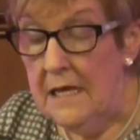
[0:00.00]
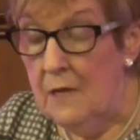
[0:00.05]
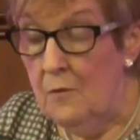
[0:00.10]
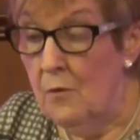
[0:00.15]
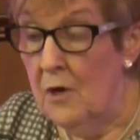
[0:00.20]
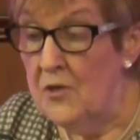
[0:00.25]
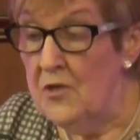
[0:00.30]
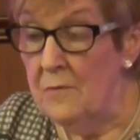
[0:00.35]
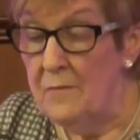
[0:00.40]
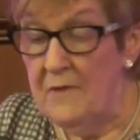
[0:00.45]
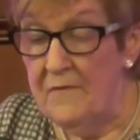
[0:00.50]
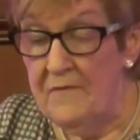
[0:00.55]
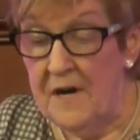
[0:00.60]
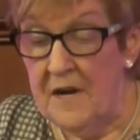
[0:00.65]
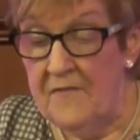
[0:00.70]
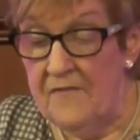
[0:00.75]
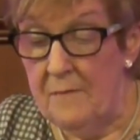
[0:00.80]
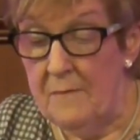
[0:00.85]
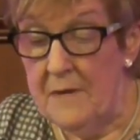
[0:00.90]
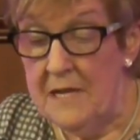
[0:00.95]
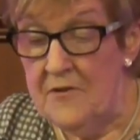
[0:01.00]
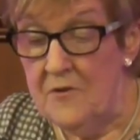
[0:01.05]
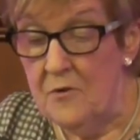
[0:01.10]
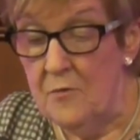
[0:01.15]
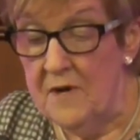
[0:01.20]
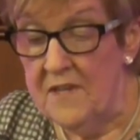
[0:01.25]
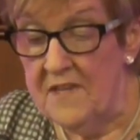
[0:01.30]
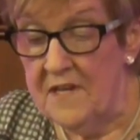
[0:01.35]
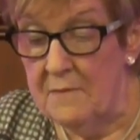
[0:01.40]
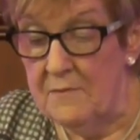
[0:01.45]
One you'll be very familiar
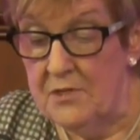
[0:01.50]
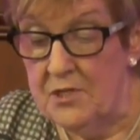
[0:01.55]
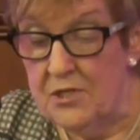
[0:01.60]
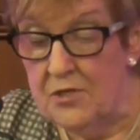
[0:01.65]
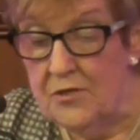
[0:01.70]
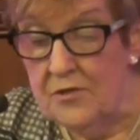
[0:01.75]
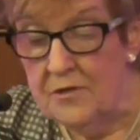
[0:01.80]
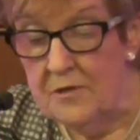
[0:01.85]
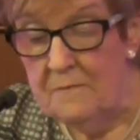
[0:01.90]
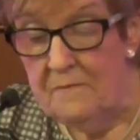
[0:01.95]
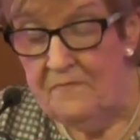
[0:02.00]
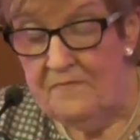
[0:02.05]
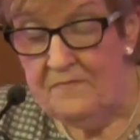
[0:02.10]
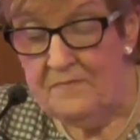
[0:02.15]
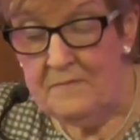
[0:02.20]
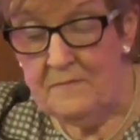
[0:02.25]
with, I'm sure.